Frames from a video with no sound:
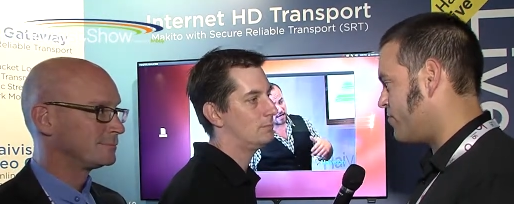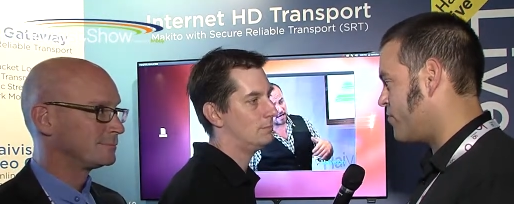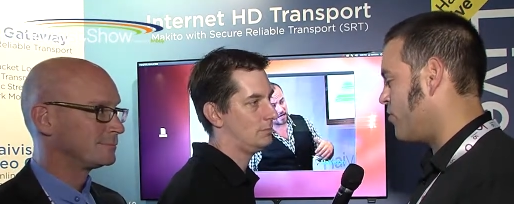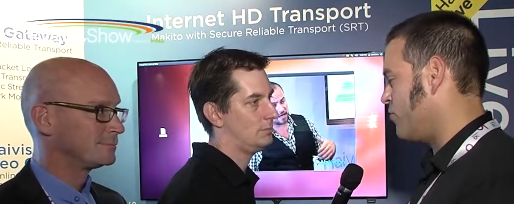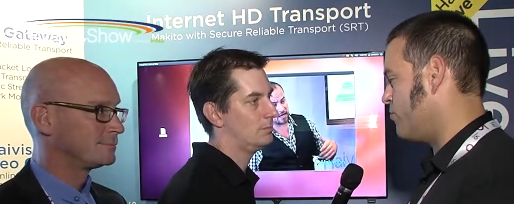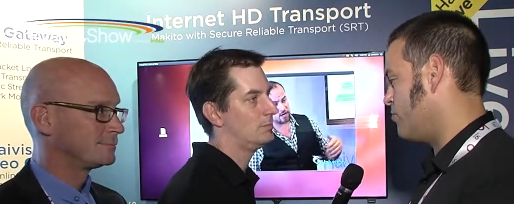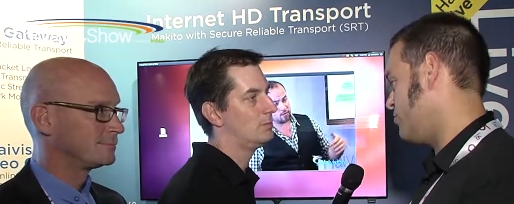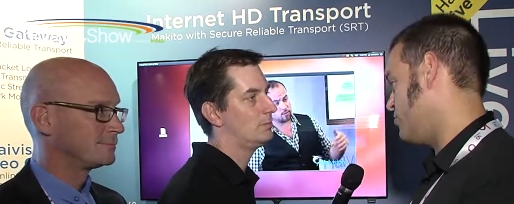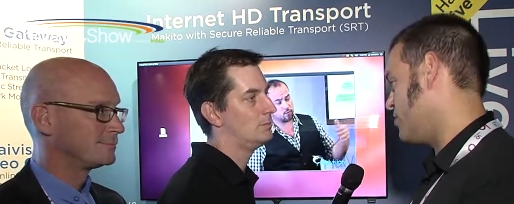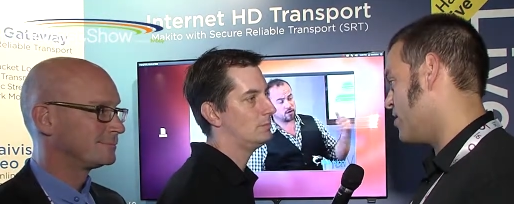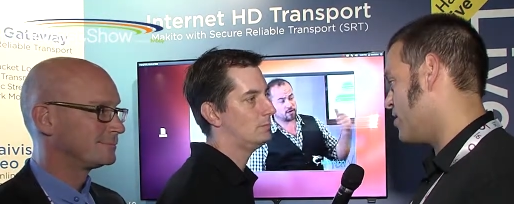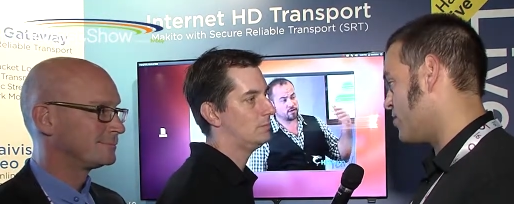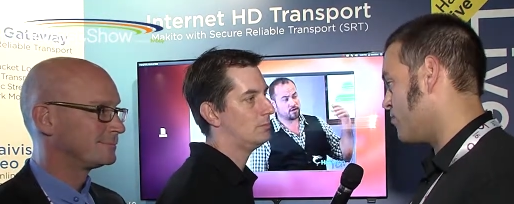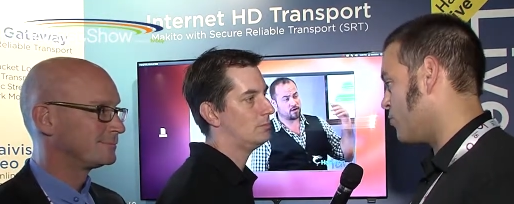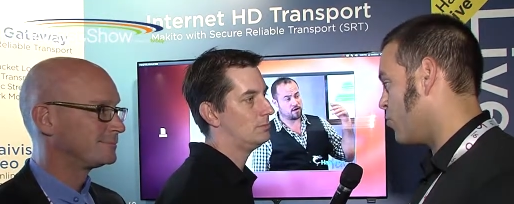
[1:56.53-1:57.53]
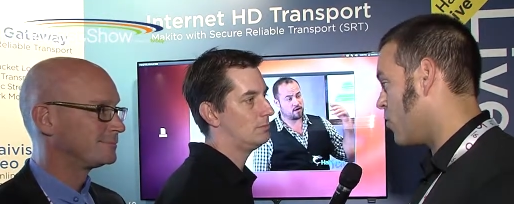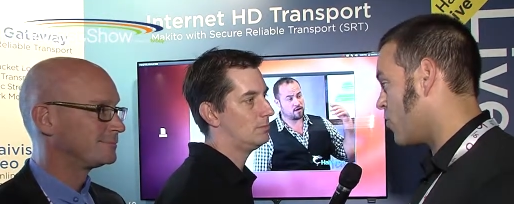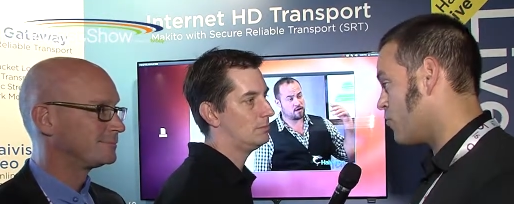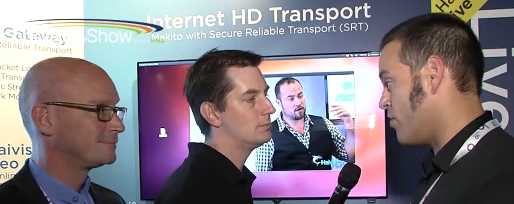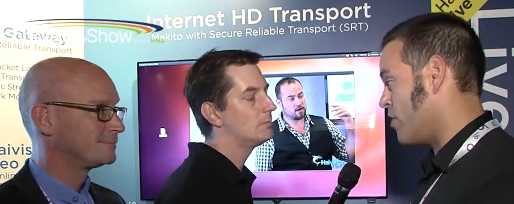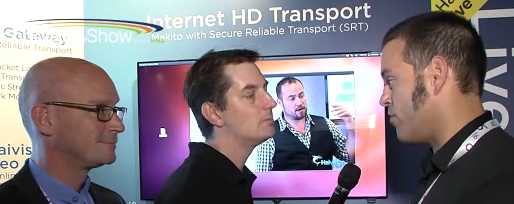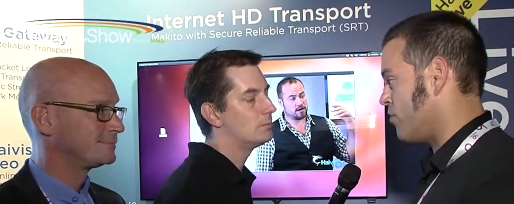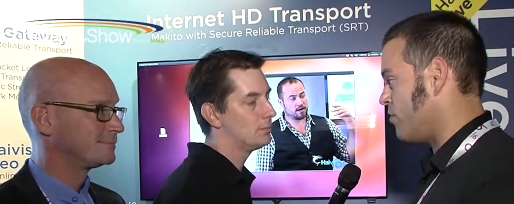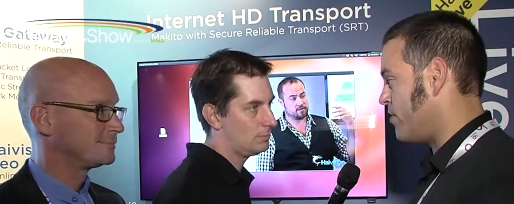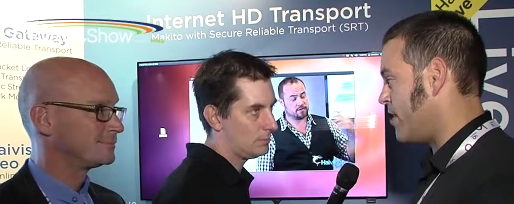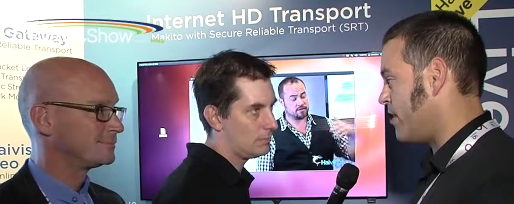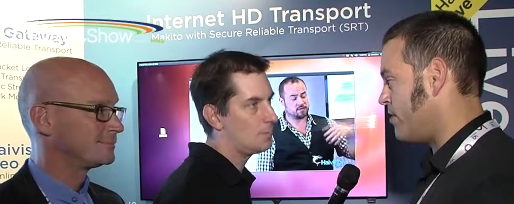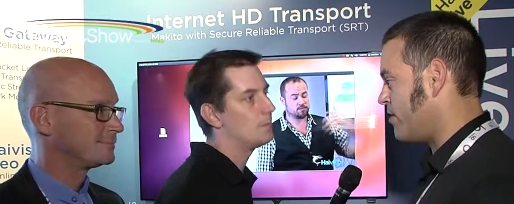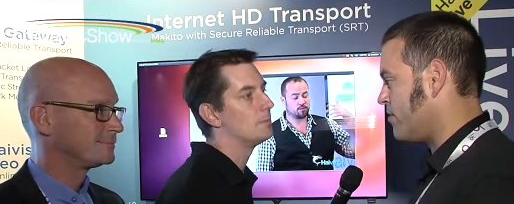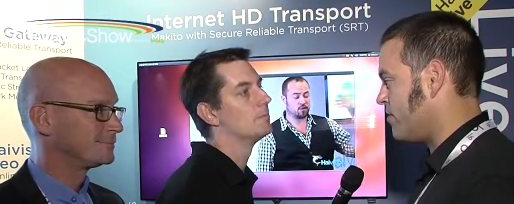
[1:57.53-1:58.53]
Speaker 1: So you got to work around all
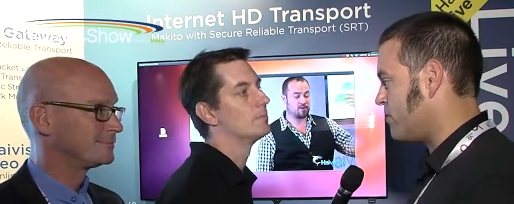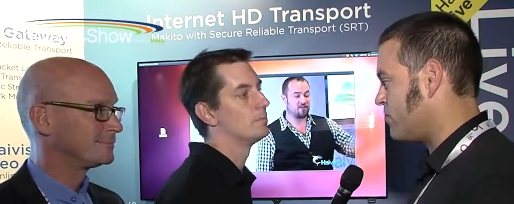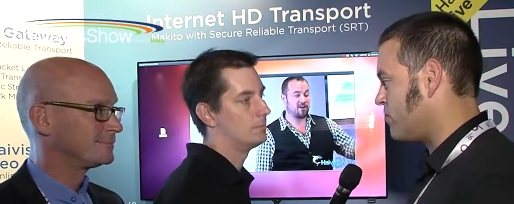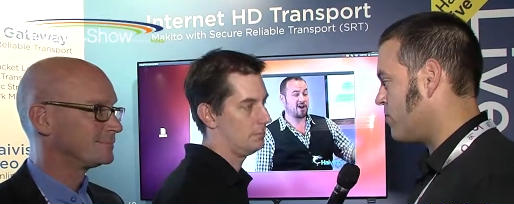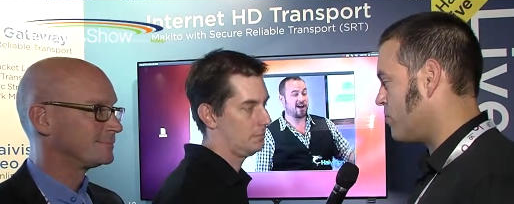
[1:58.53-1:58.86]
that, and that's